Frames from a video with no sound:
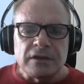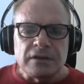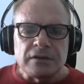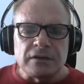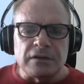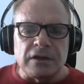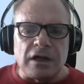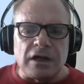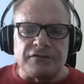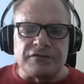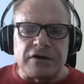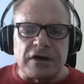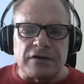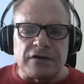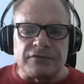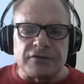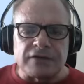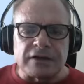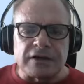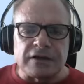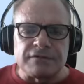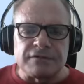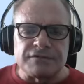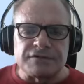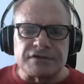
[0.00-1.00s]
Love never
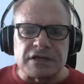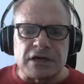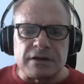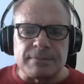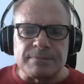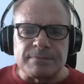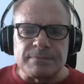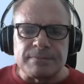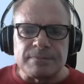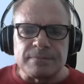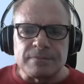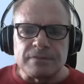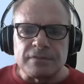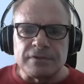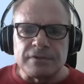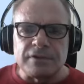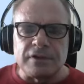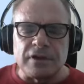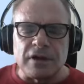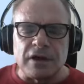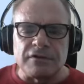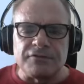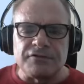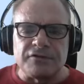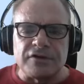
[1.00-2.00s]
gives up.
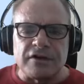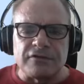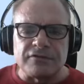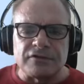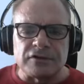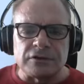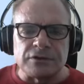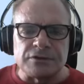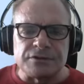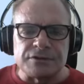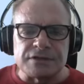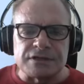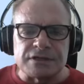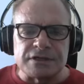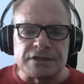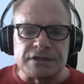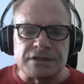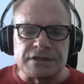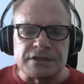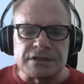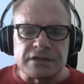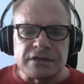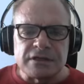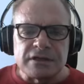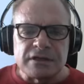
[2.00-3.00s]
Love never loses
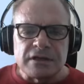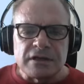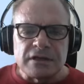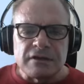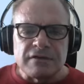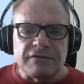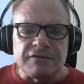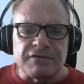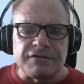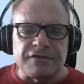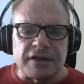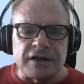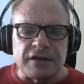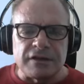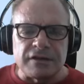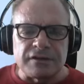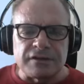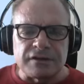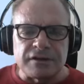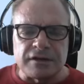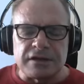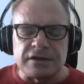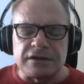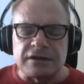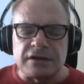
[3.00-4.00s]
faith.
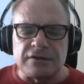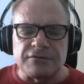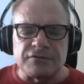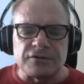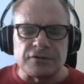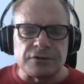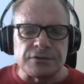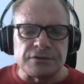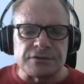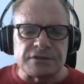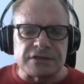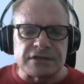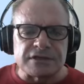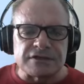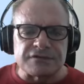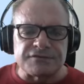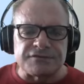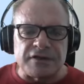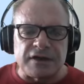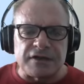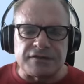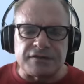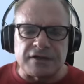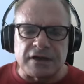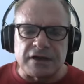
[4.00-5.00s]
It never loses
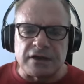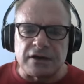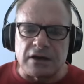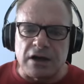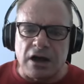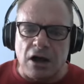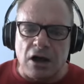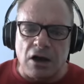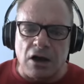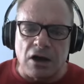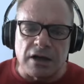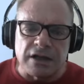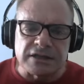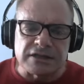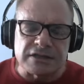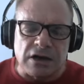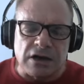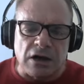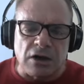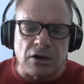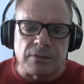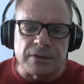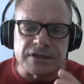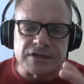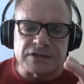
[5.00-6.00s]
faith. It, uh, it's
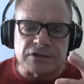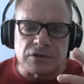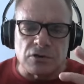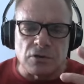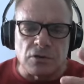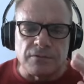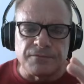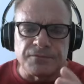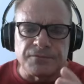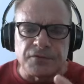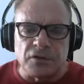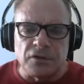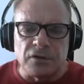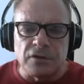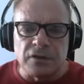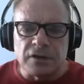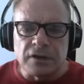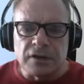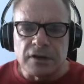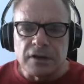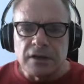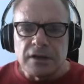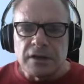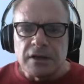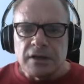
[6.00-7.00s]
always hopeful
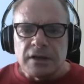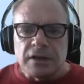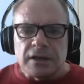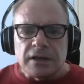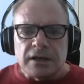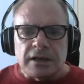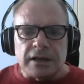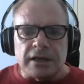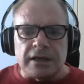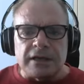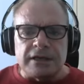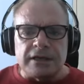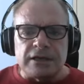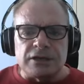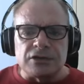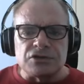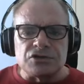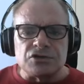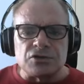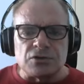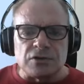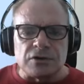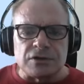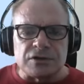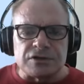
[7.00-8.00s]
and
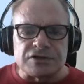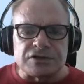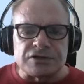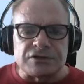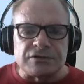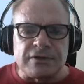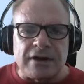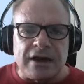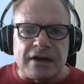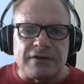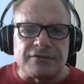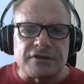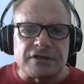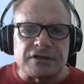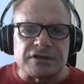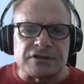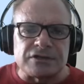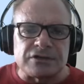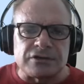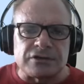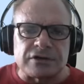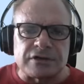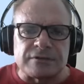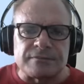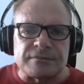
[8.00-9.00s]
endures through every
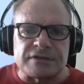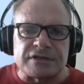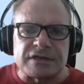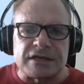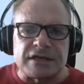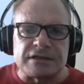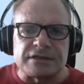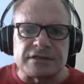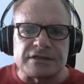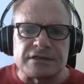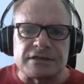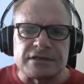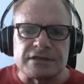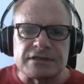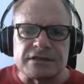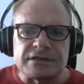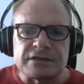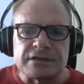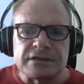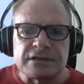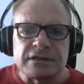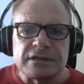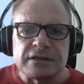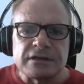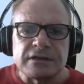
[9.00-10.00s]
circumstances.
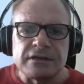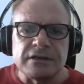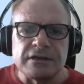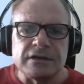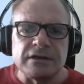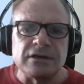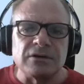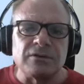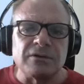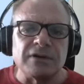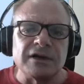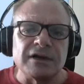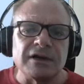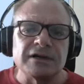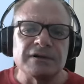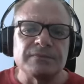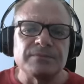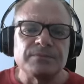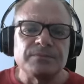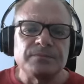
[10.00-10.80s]
You know what?